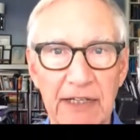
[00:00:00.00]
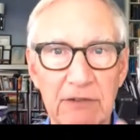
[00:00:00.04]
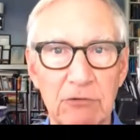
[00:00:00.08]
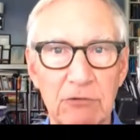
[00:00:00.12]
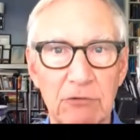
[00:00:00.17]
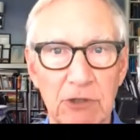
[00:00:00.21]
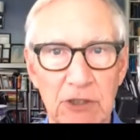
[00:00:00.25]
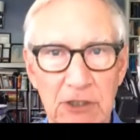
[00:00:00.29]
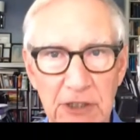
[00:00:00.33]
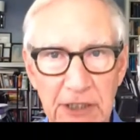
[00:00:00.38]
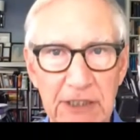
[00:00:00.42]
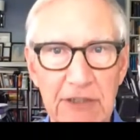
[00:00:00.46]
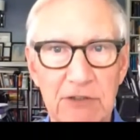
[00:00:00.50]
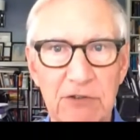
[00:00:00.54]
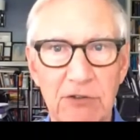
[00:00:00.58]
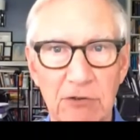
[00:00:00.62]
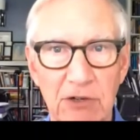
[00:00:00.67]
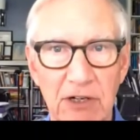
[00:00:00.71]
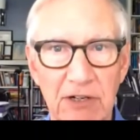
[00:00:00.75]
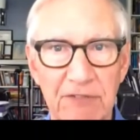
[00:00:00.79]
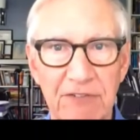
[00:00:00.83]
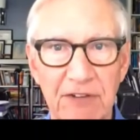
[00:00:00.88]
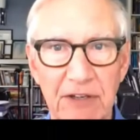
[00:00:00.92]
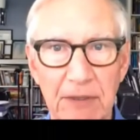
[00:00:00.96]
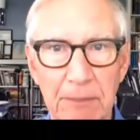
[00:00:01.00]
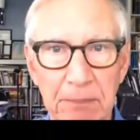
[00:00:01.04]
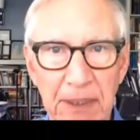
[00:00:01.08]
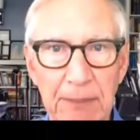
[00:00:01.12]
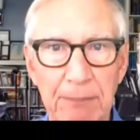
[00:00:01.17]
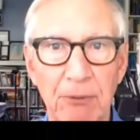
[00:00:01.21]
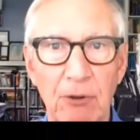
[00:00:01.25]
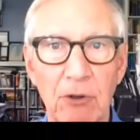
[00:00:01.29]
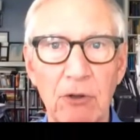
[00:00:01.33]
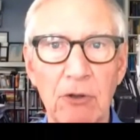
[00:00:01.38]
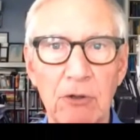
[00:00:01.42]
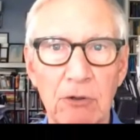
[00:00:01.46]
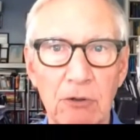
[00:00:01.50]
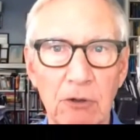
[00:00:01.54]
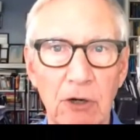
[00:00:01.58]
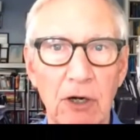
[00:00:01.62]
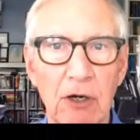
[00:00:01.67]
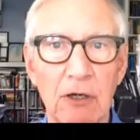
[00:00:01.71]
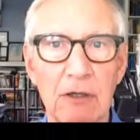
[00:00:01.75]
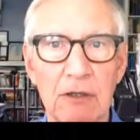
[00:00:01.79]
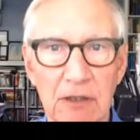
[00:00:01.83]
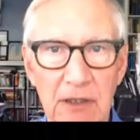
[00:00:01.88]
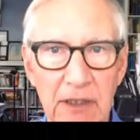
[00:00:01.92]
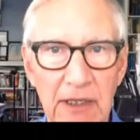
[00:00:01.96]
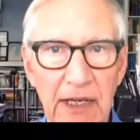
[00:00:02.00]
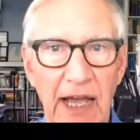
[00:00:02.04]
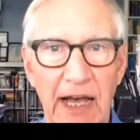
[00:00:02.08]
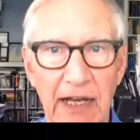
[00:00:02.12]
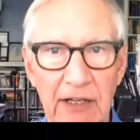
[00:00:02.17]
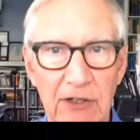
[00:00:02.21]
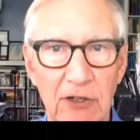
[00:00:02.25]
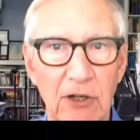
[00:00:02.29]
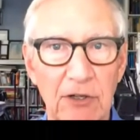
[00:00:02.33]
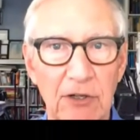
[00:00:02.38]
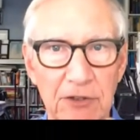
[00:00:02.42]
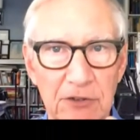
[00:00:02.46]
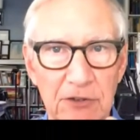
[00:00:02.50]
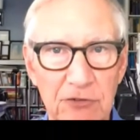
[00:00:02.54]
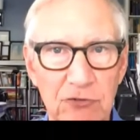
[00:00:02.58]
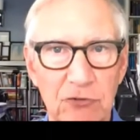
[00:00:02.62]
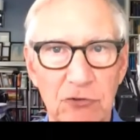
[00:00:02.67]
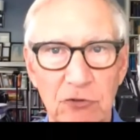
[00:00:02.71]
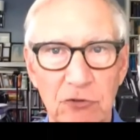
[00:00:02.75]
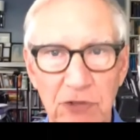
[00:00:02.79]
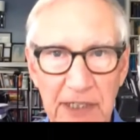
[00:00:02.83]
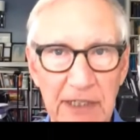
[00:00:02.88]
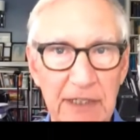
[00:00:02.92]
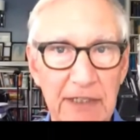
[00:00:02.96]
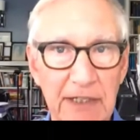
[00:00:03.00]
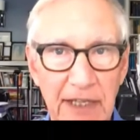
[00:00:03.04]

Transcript: really terrific people who are out on the street,